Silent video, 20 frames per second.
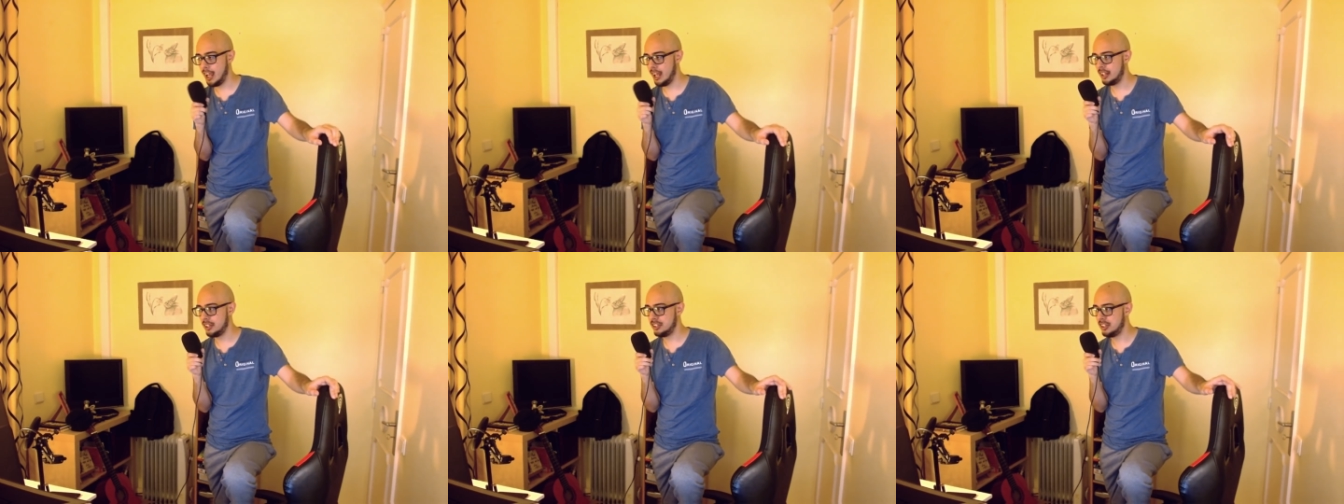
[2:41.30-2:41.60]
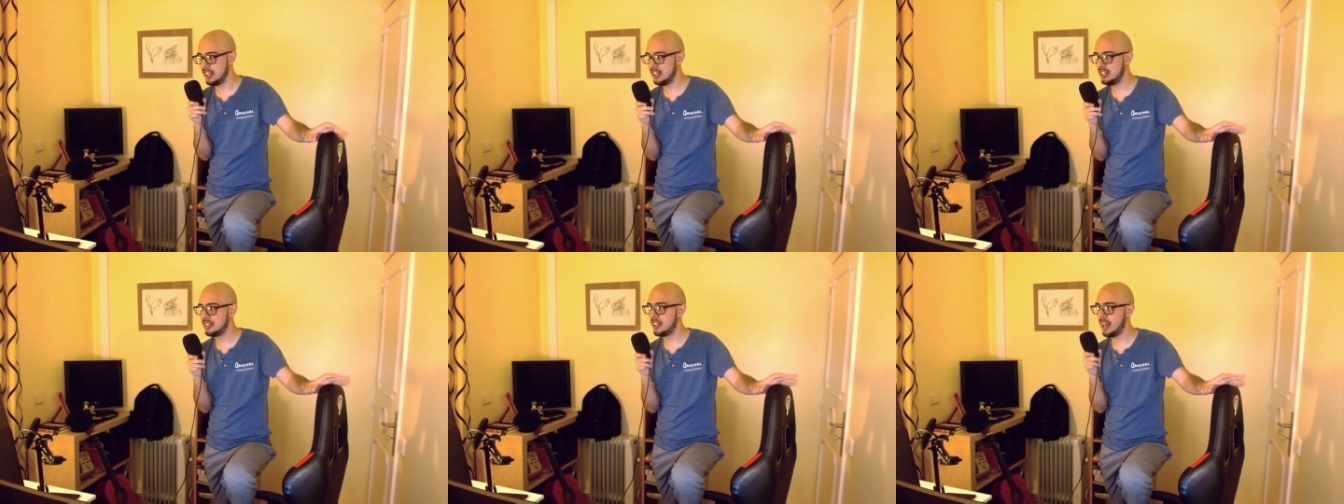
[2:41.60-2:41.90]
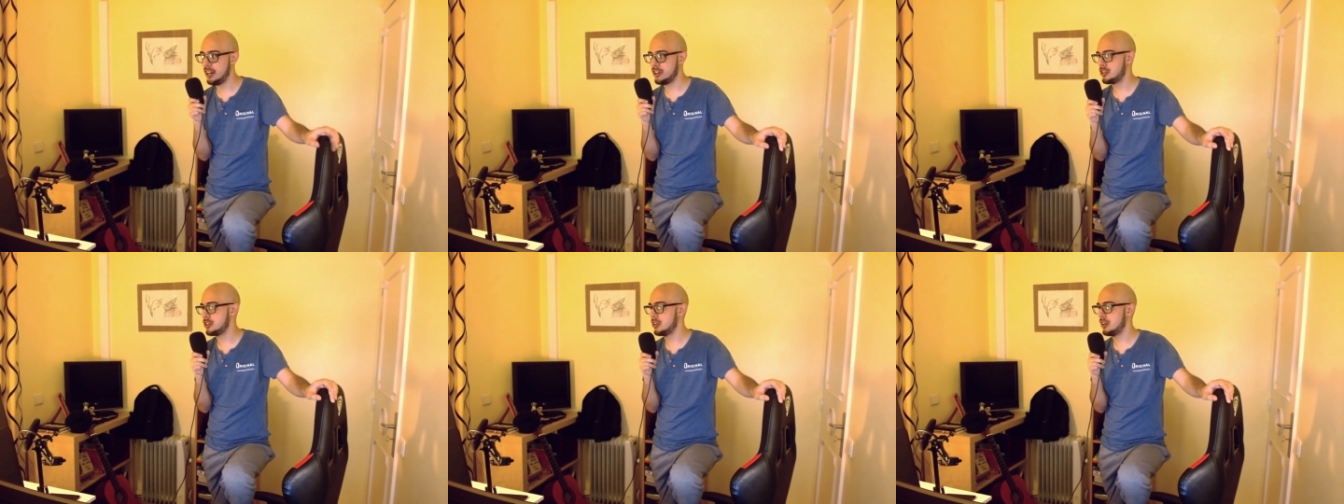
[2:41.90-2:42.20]
The
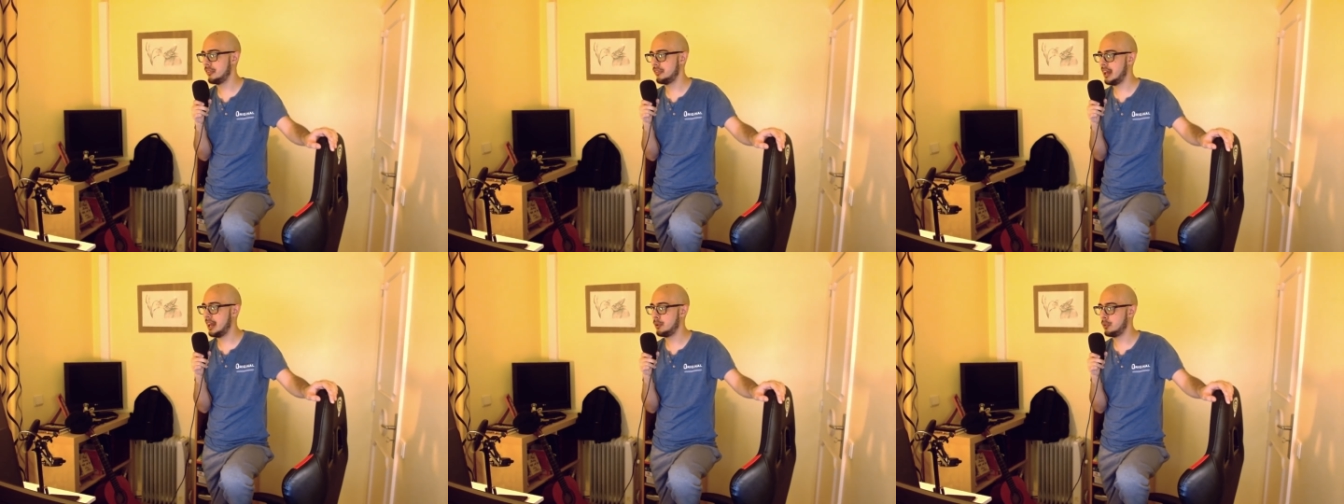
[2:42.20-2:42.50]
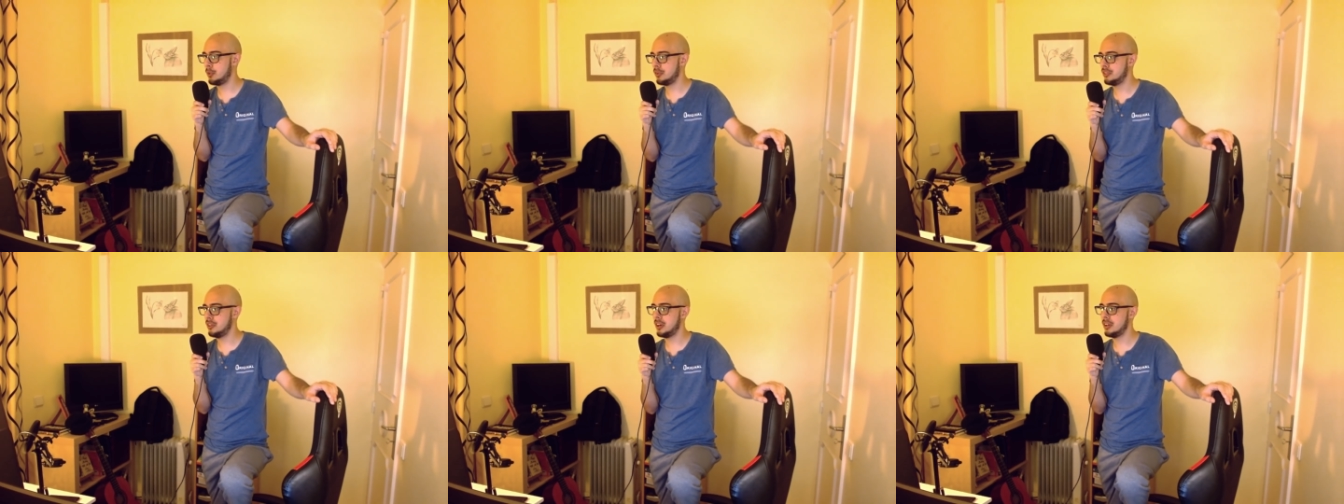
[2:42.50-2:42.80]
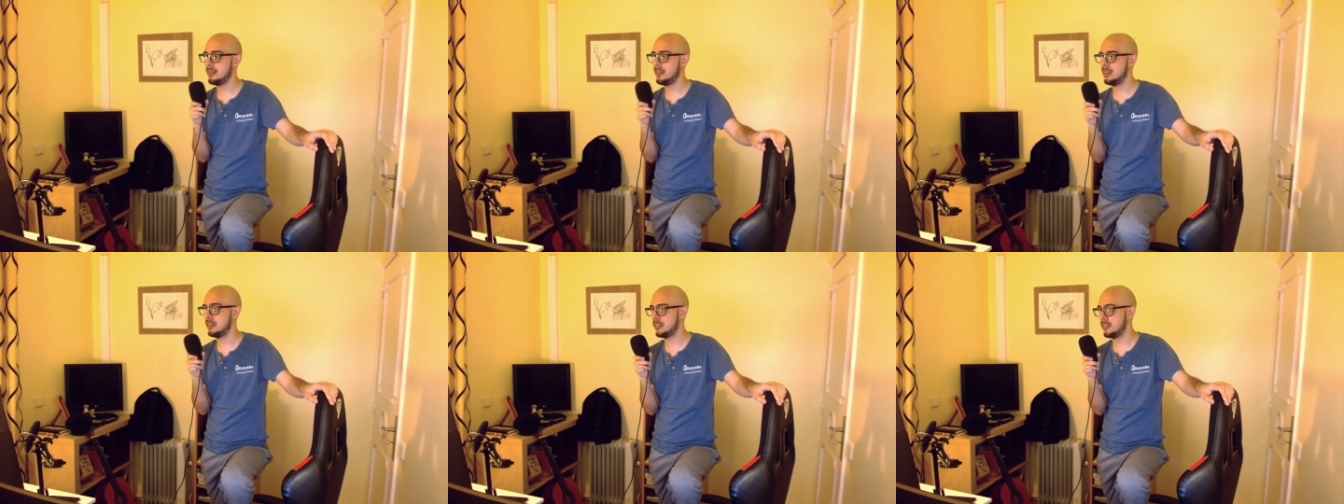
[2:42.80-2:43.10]
intention of that was not
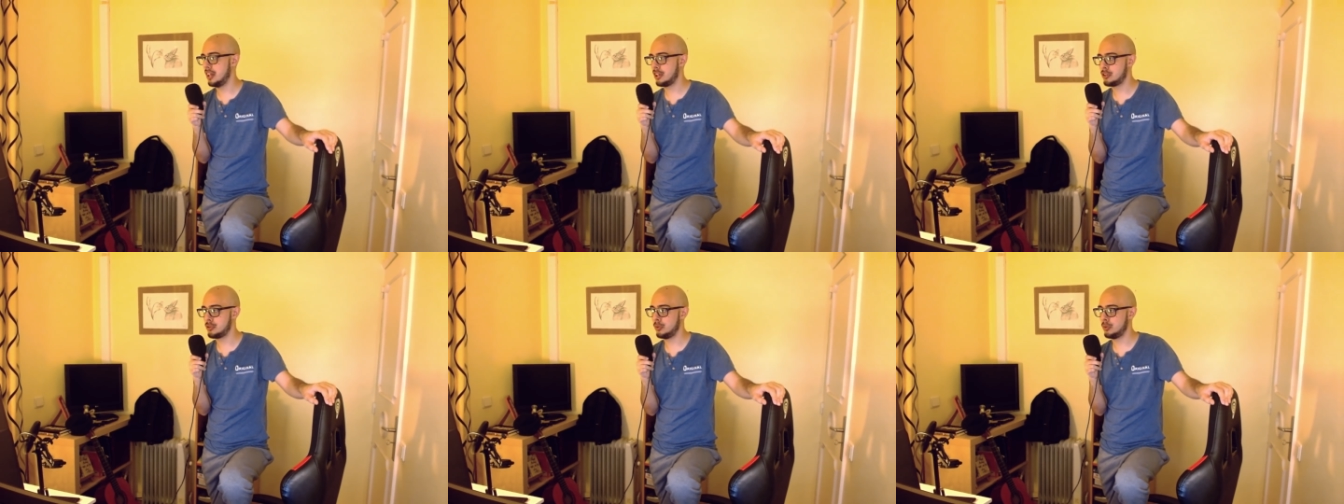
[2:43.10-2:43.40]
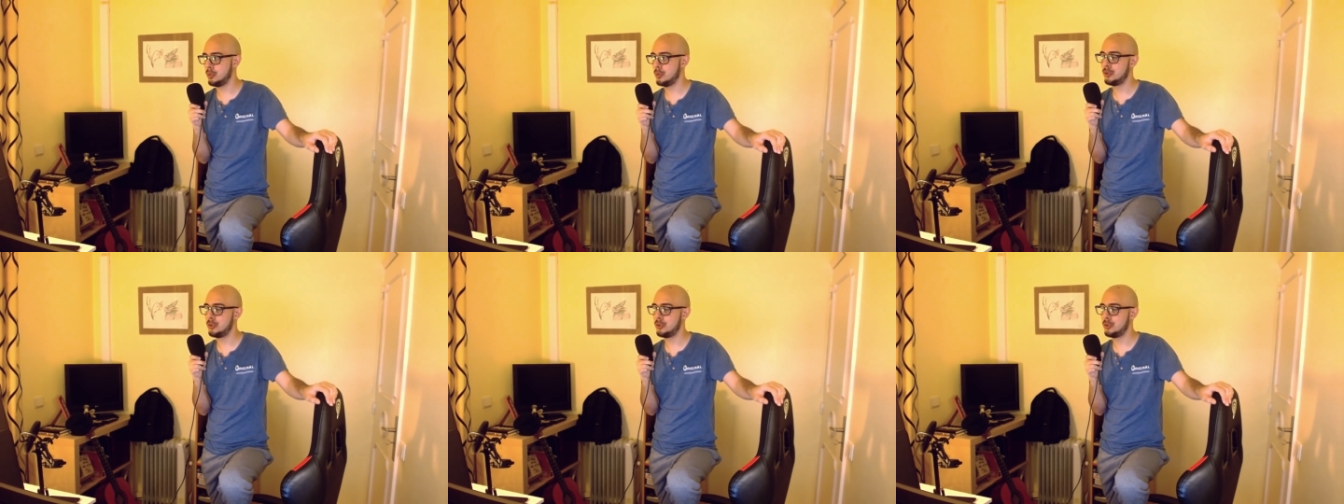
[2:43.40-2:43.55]
even sexual,